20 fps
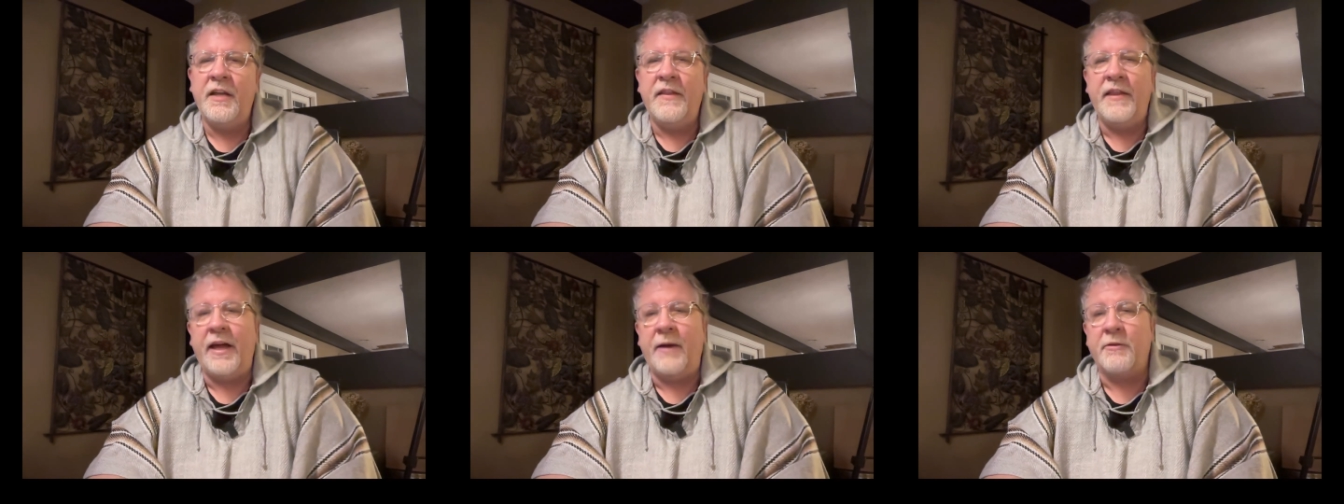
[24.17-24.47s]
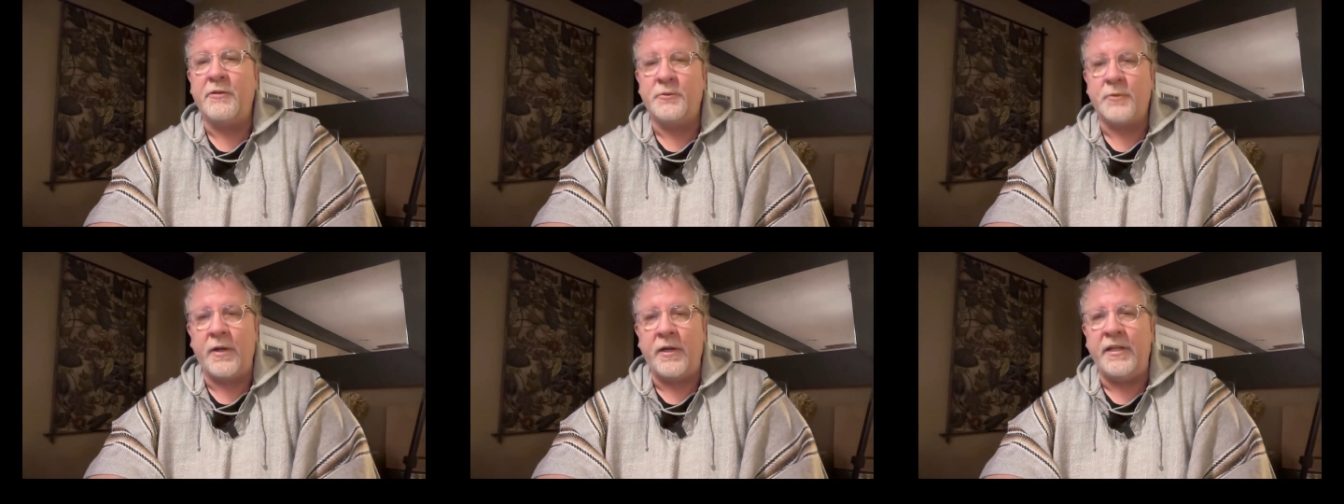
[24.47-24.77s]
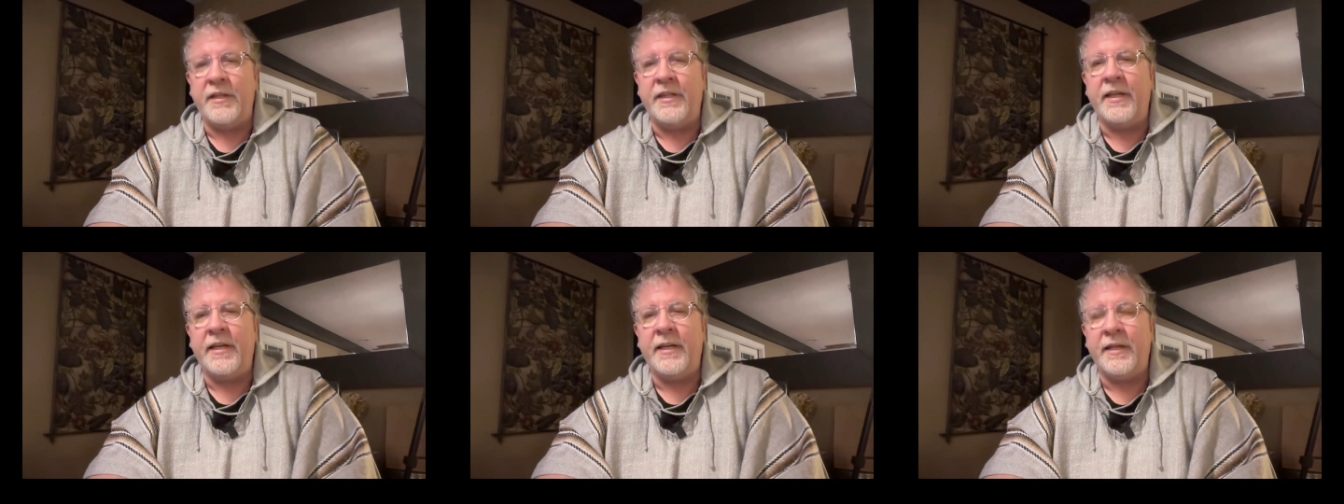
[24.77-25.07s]
that was
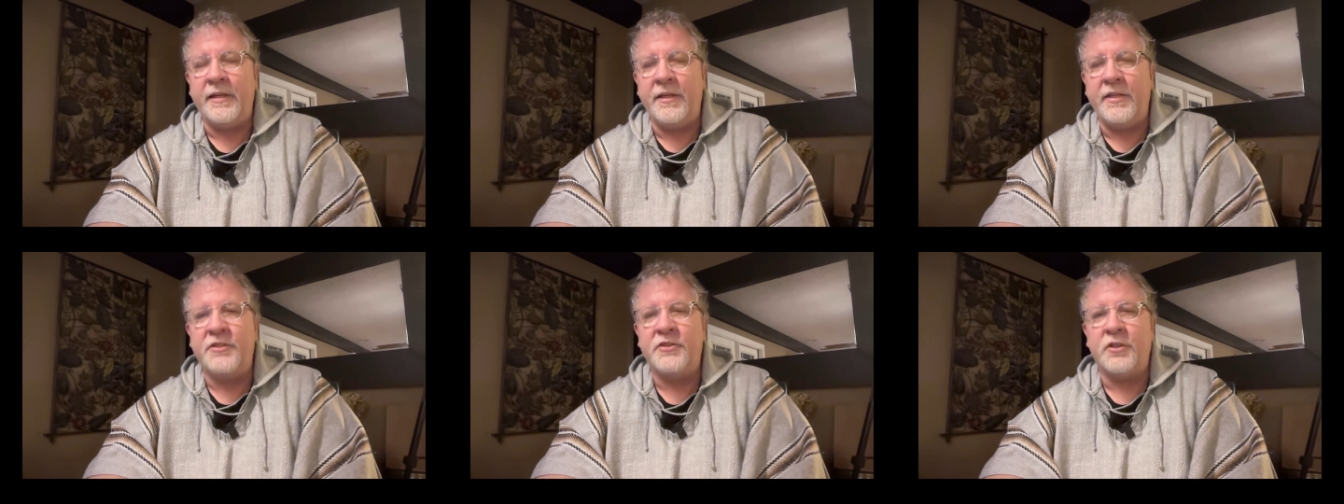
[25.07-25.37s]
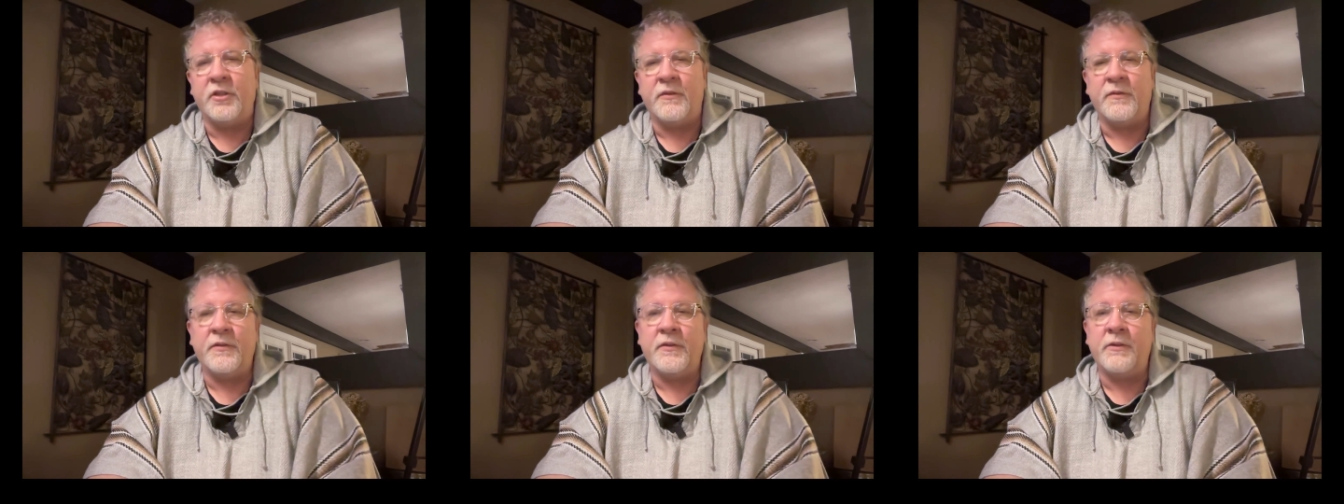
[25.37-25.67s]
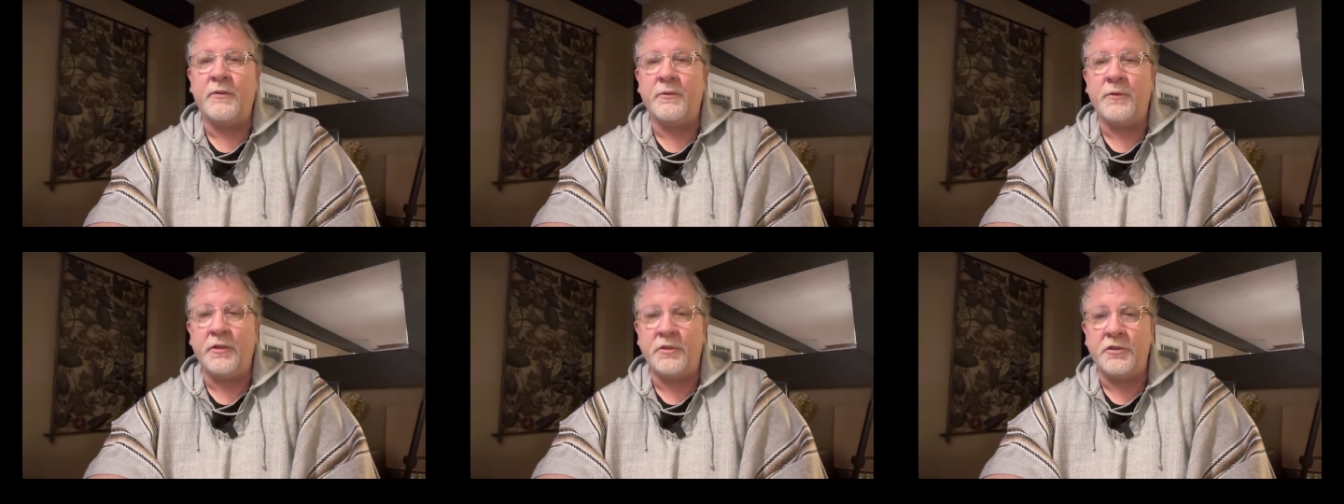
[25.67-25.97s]
running the INDI
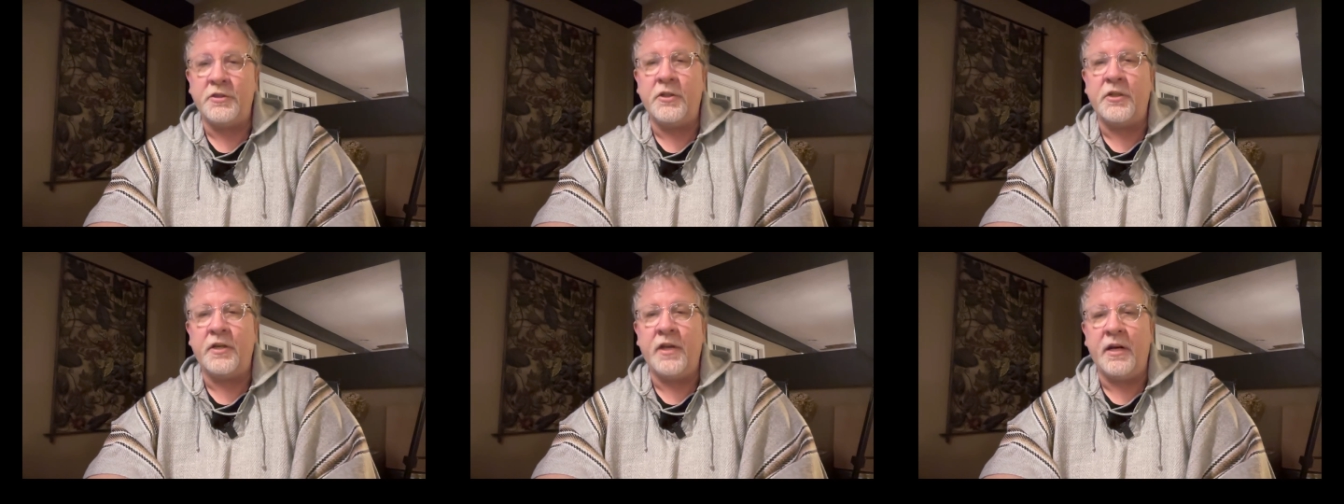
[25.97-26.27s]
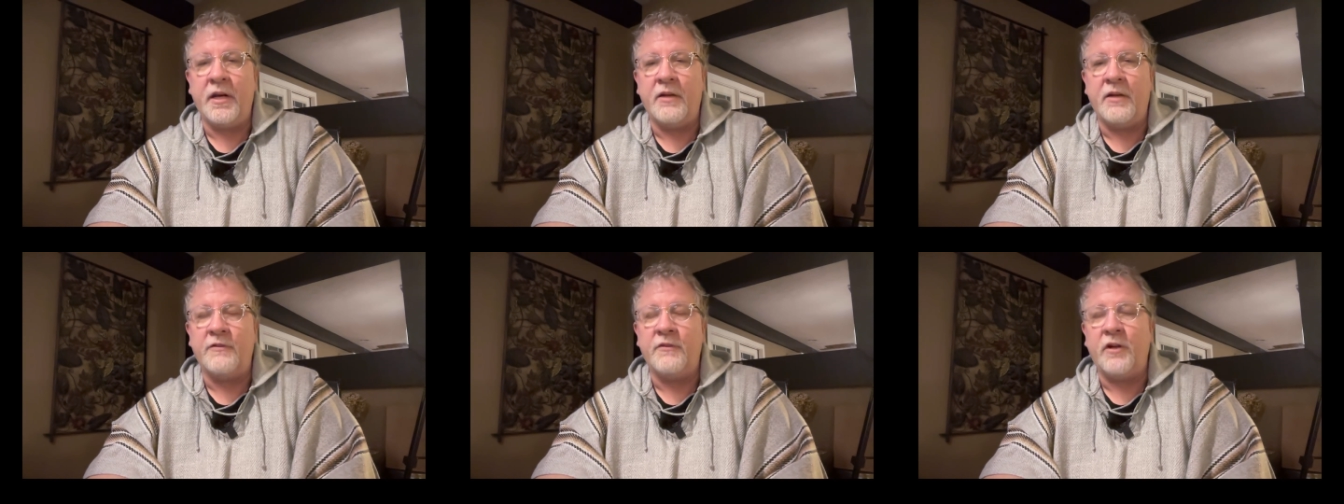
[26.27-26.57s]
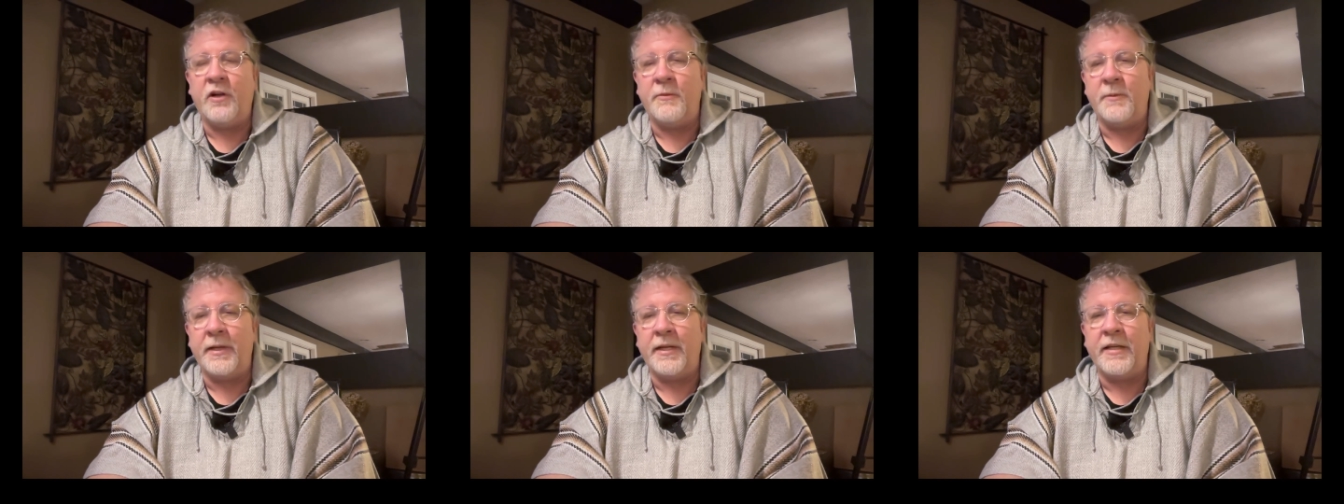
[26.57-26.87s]
server, which took care of
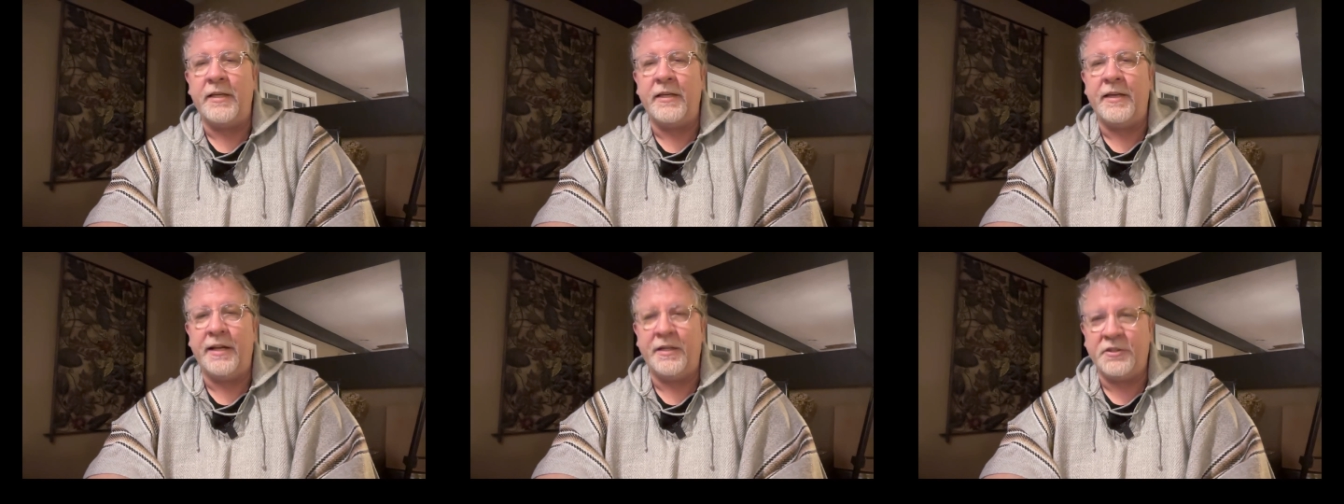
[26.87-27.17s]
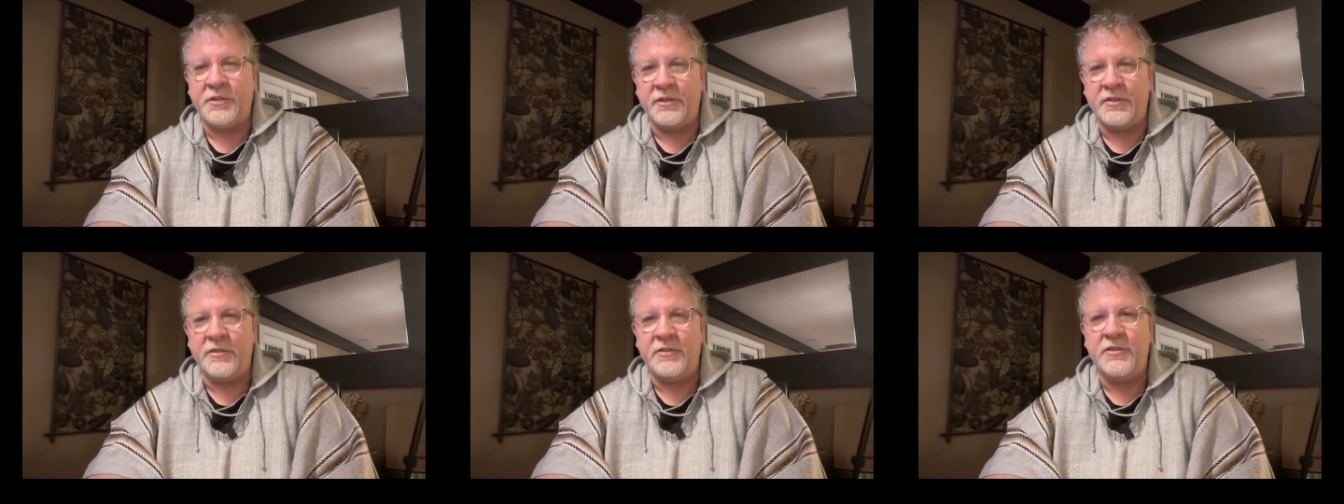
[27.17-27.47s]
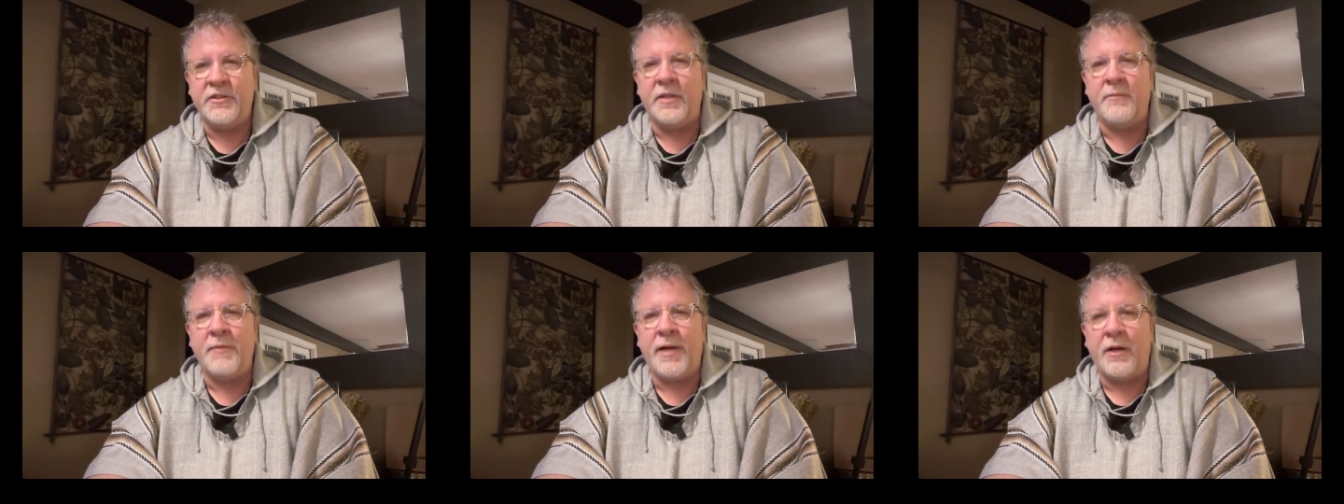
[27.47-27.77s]
all my
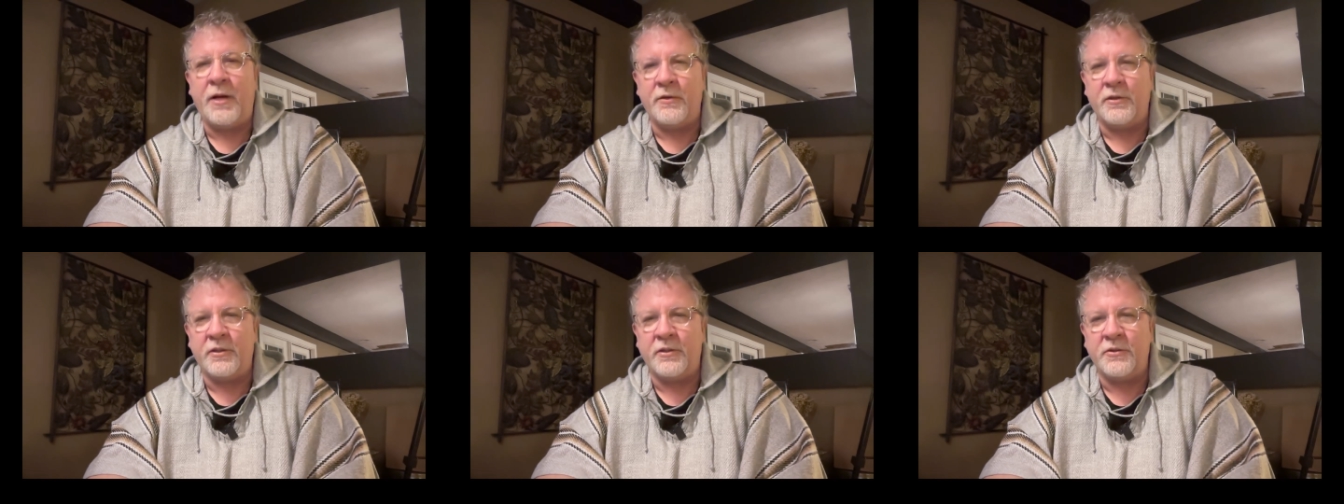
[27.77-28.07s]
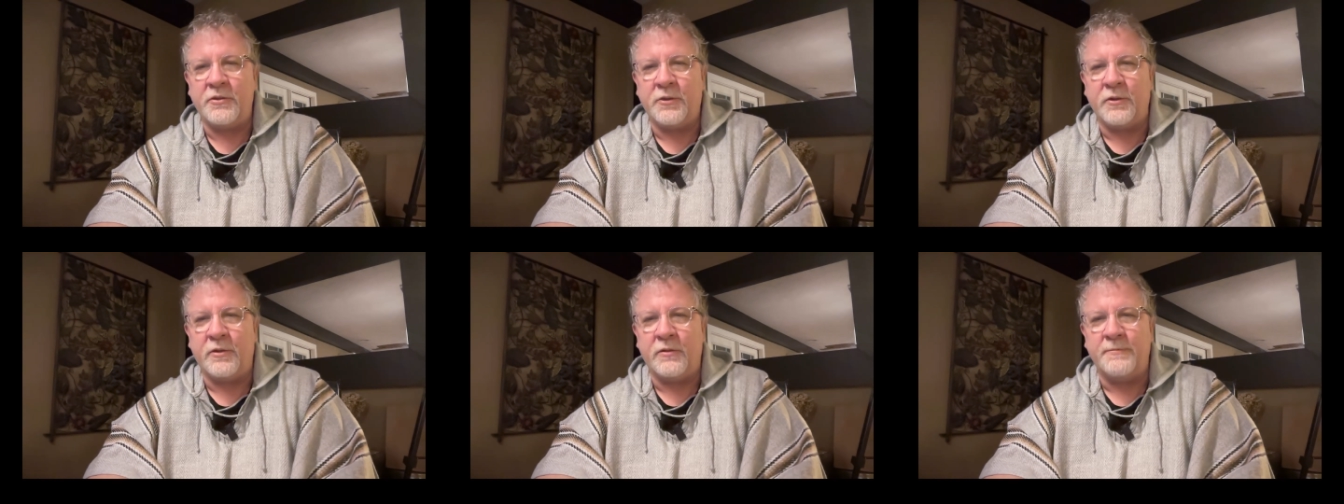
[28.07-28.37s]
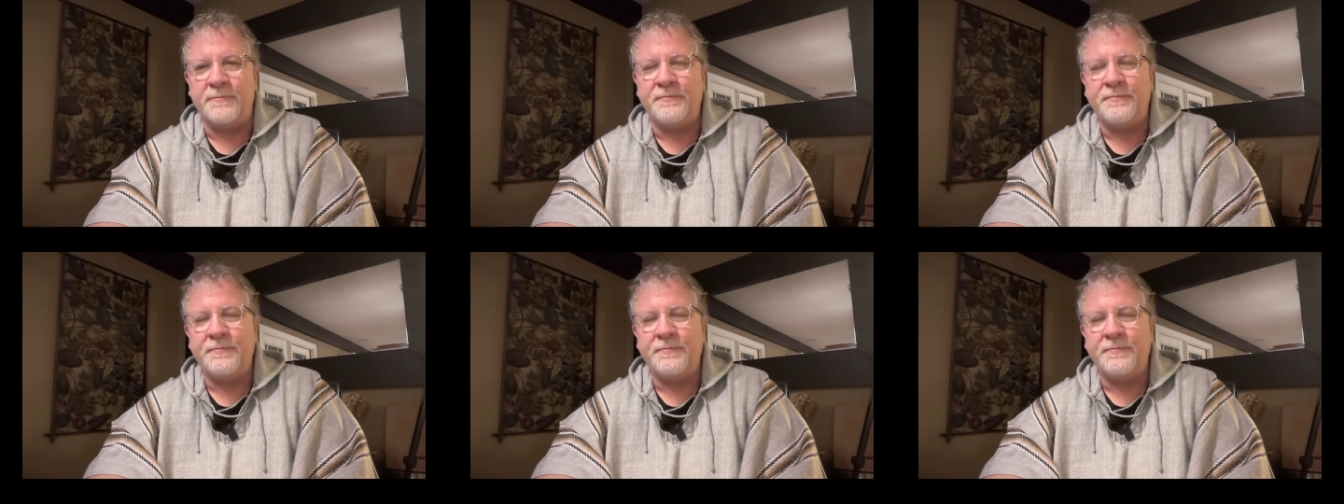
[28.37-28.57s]
connections and mount control.